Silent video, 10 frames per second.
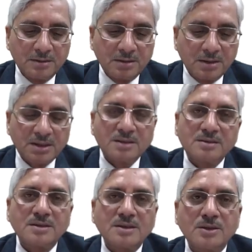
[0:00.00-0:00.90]

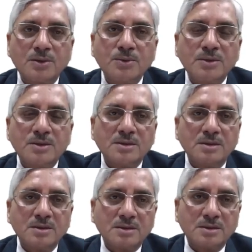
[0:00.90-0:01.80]
doesn't conclude
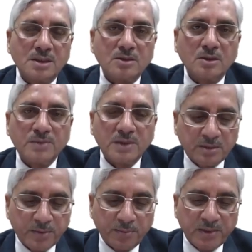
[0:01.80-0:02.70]

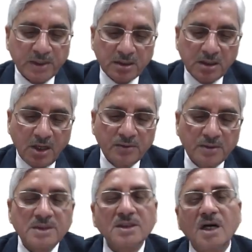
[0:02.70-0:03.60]
controllability properly. However, the